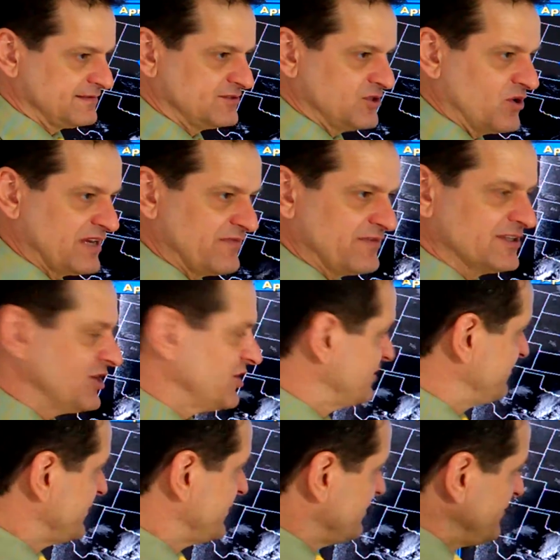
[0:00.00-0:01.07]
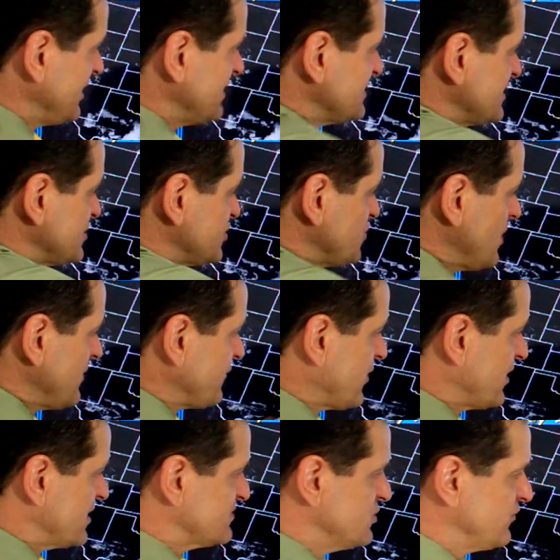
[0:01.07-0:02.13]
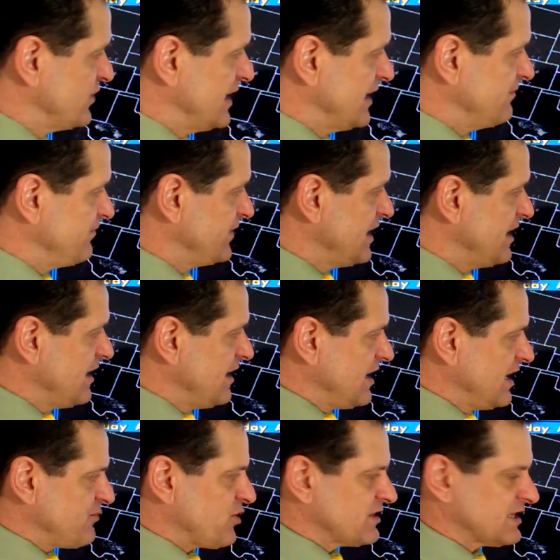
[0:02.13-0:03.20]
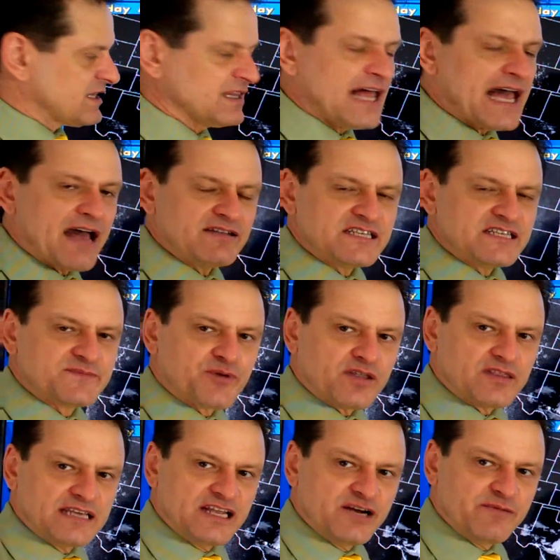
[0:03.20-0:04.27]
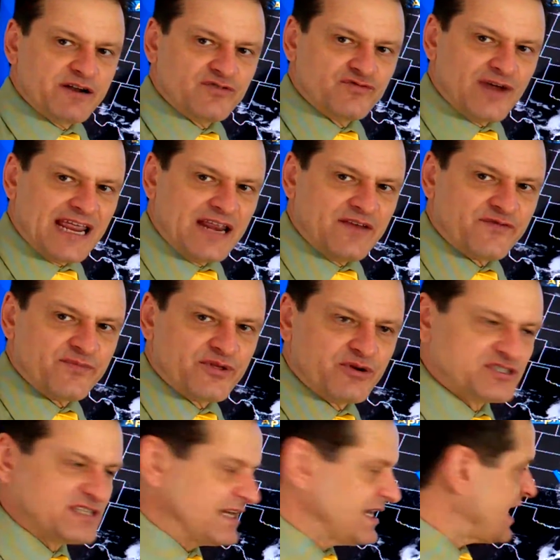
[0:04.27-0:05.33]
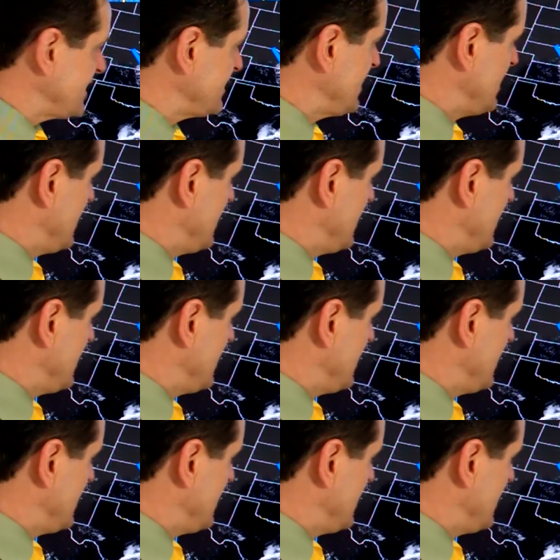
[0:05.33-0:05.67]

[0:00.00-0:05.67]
Don't even look because this storm front is moving in. It brought the clouds, It's brought the intermittent rain from Thursday night.